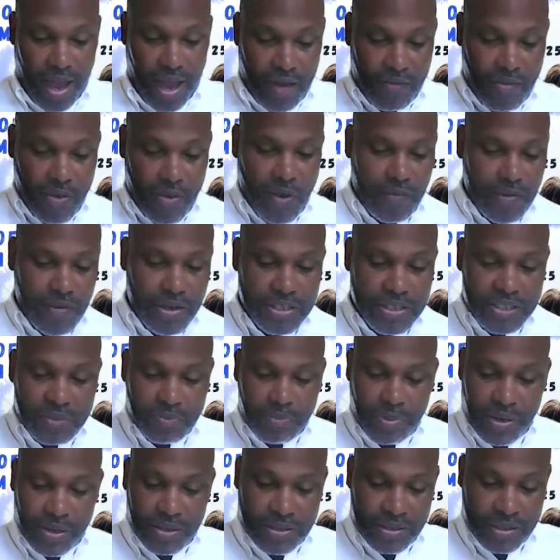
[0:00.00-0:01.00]
Have you ever
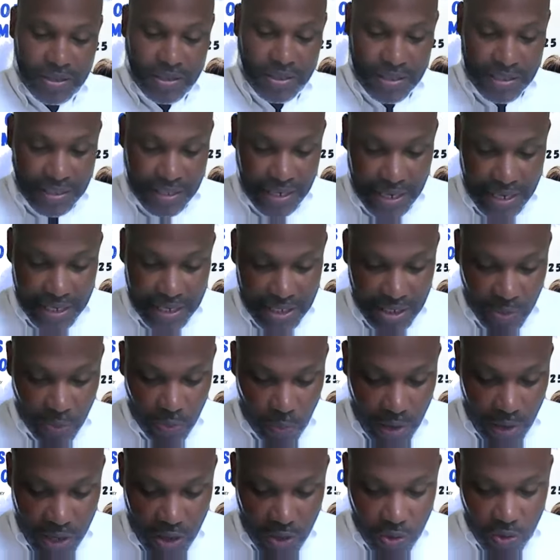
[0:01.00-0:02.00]
experienced a season
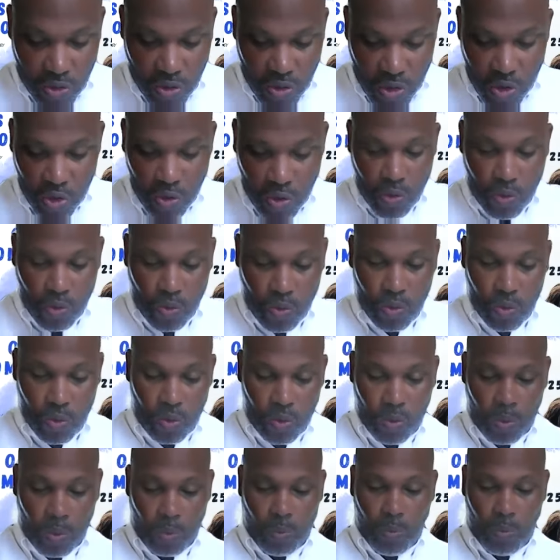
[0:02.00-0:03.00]
when you knew
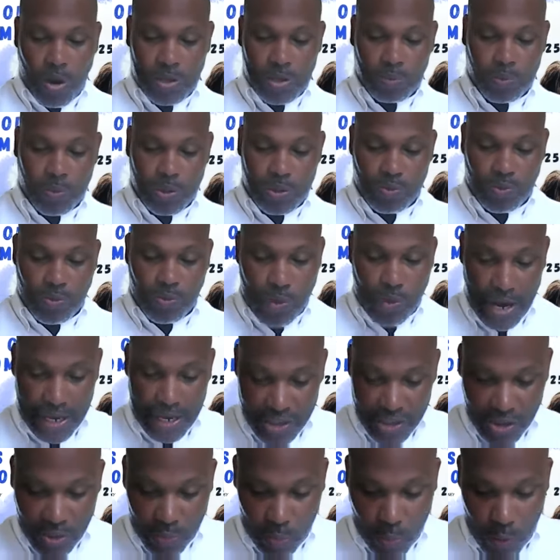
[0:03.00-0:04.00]
what would
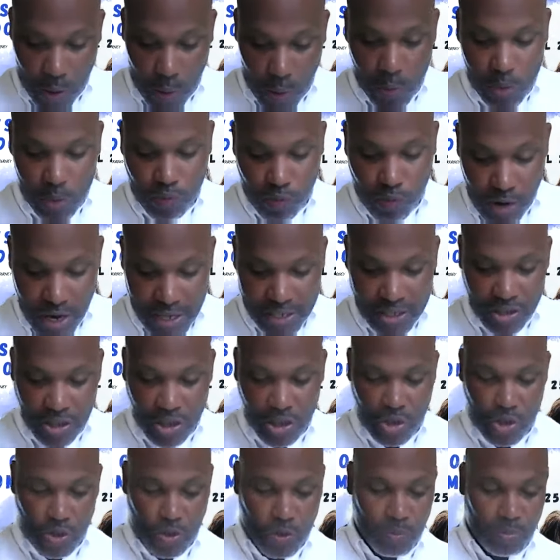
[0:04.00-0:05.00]
rest, what would
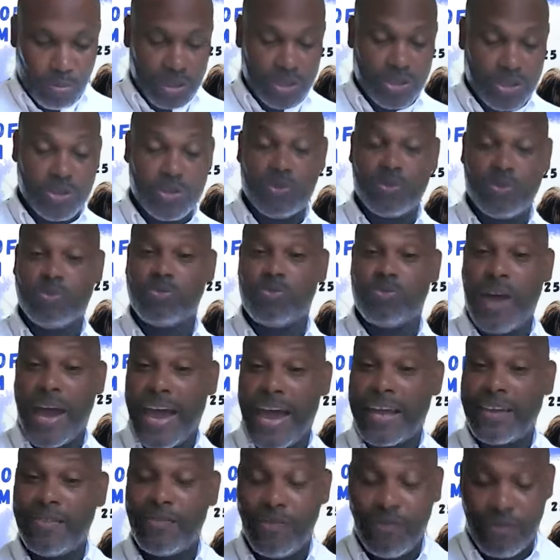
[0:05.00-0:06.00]
rescue you, but you
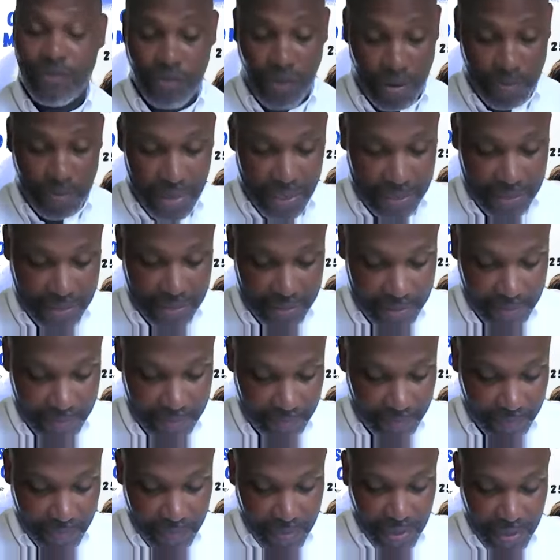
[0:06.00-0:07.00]
ran from it?
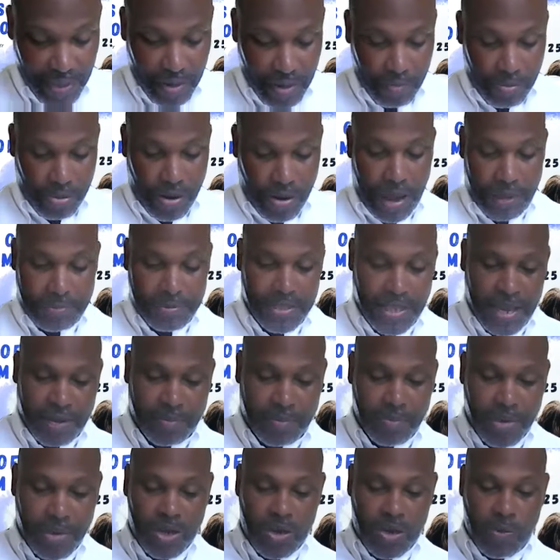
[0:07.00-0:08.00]
Perhaps
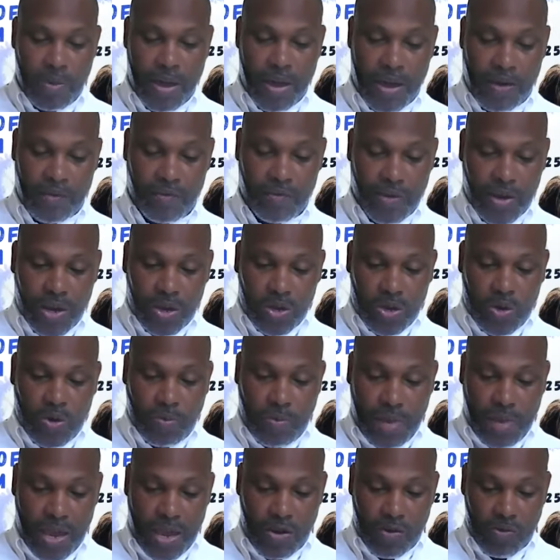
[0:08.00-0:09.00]
like me, you may have you
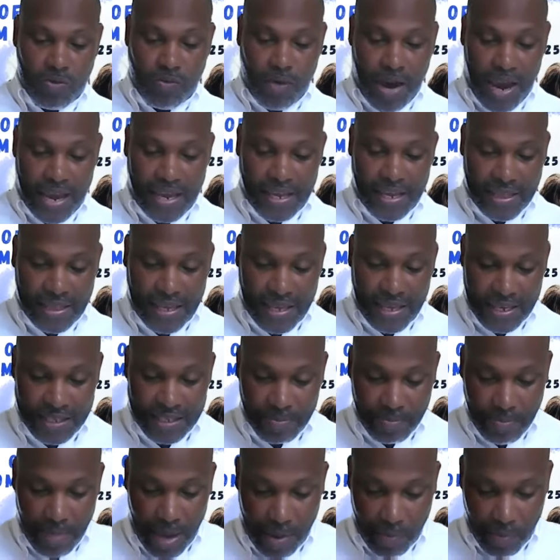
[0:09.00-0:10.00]
may rank
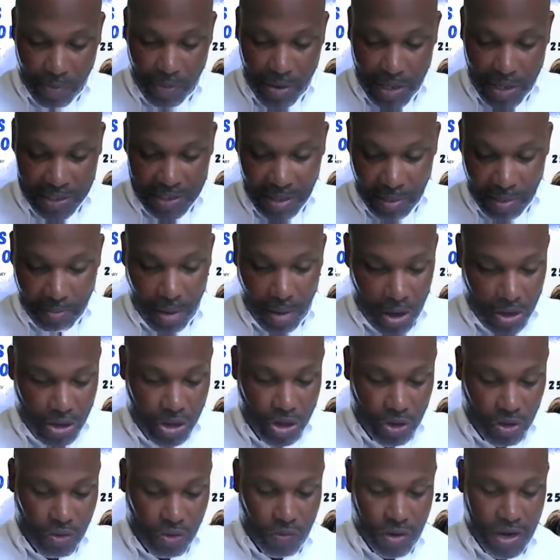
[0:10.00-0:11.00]
these memories among
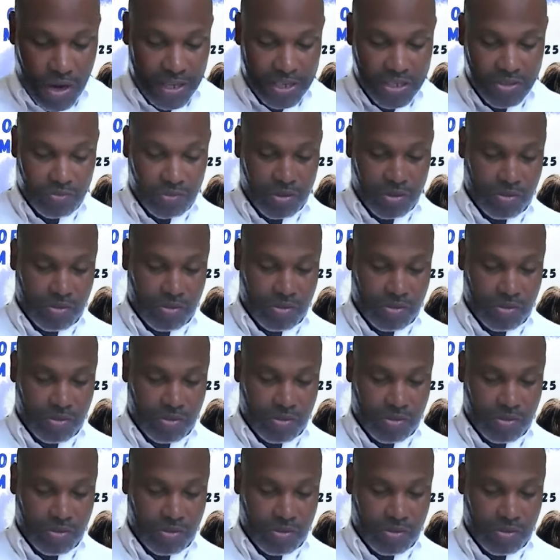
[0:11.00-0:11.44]
your greatest